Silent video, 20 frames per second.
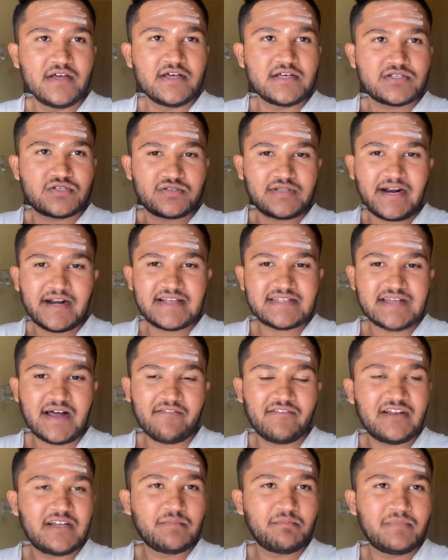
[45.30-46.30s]
so that is
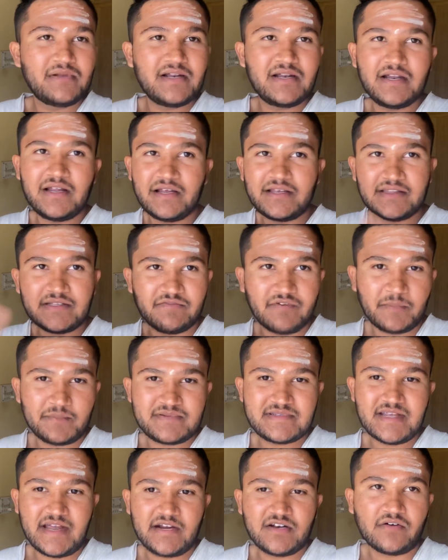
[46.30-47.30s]
available in the
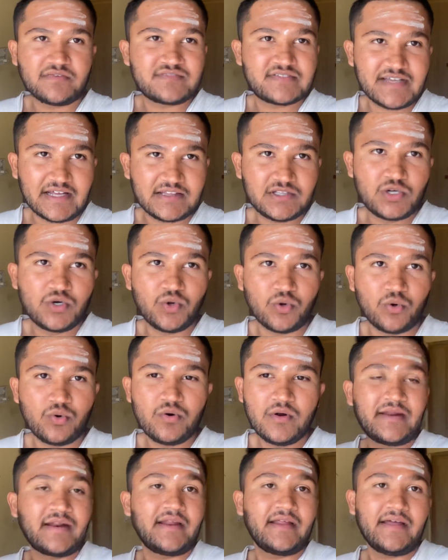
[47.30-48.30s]
website of
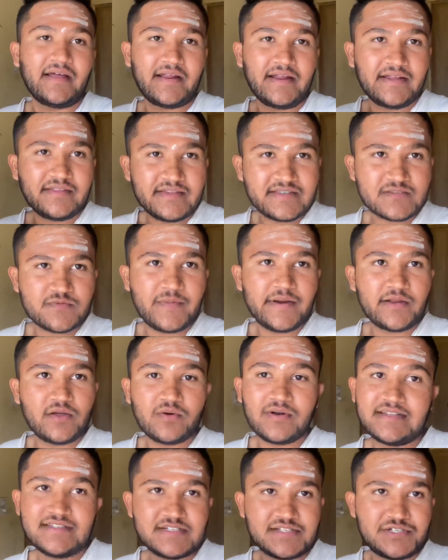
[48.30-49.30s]
sadhguru in this video
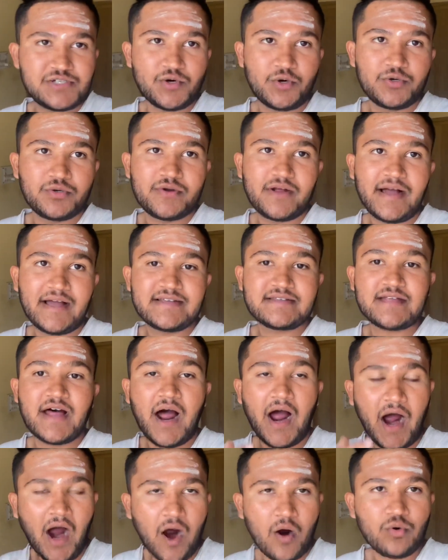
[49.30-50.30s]
i'll just show you guys
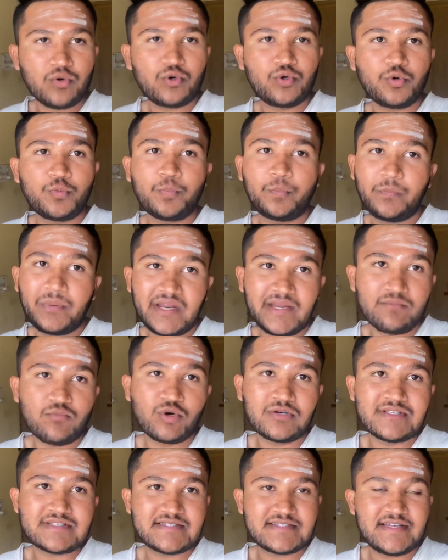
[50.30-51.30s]
how to
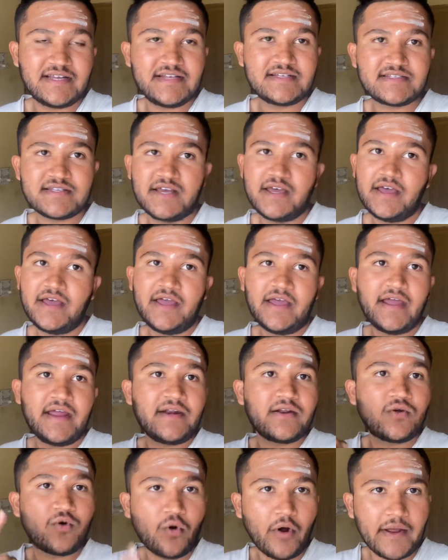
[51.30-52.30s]
pre-book the seats
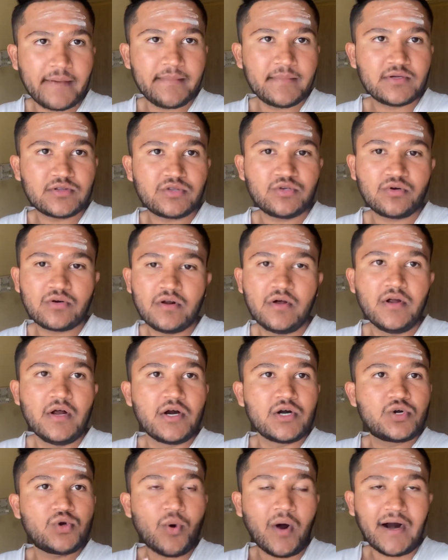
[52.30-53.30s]
in Coimbatore
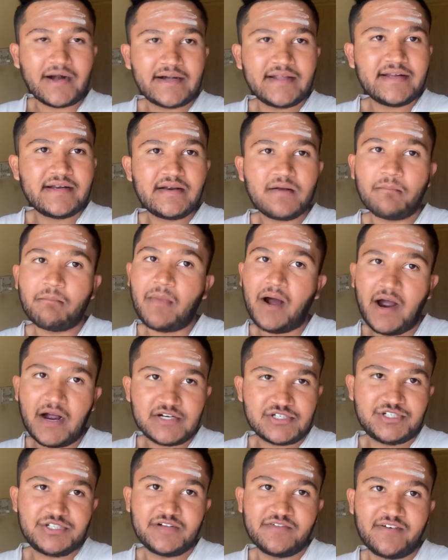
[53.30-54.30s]
to attend
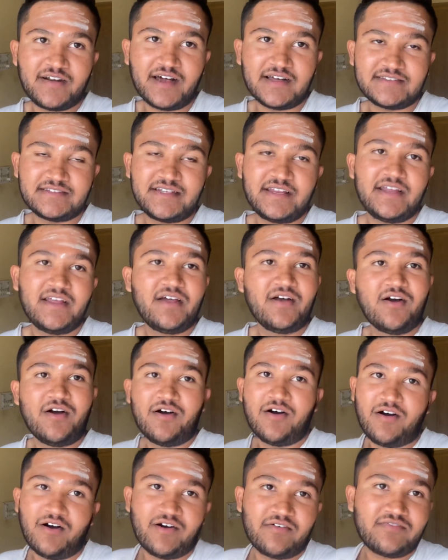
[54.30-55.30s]
Mahashivaratri
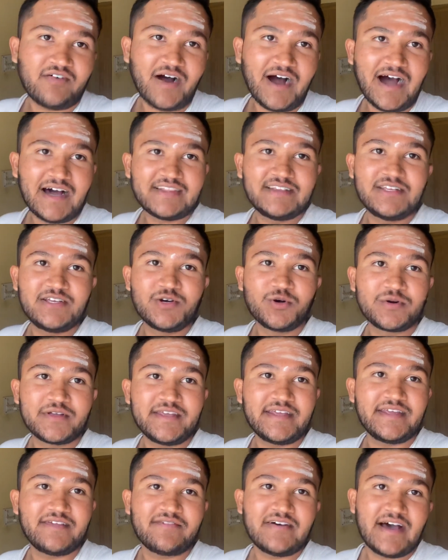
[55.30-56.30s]
of
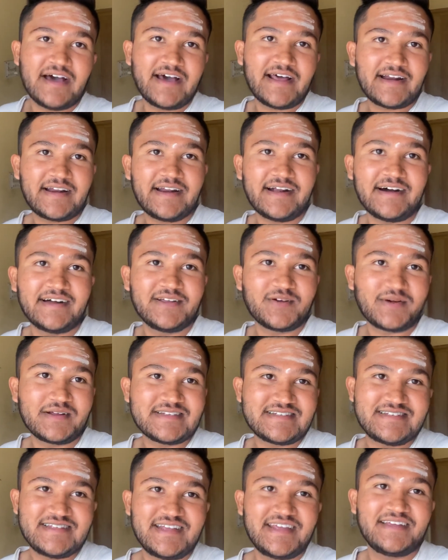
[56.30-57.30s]
Adiyogi where uh, you can
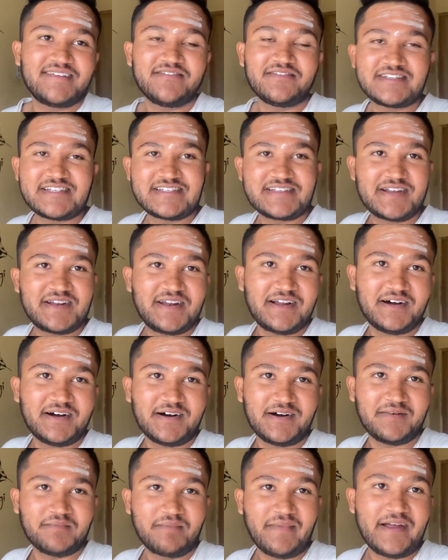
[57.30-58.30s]
see which is in
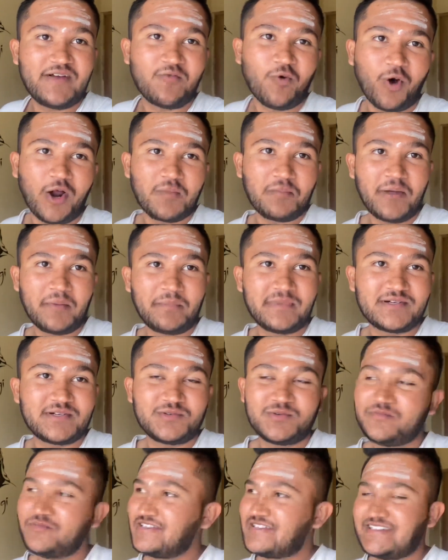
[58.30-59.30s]
uh, my wallpaper
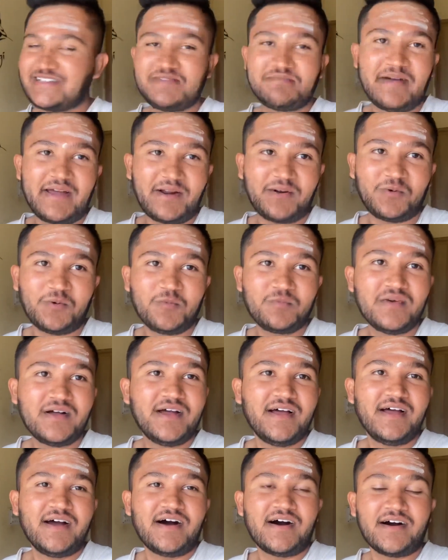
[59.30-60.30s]
too which is in my room
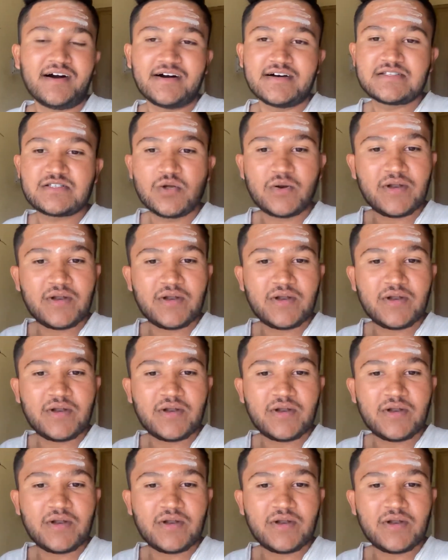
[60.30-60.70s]
uh, so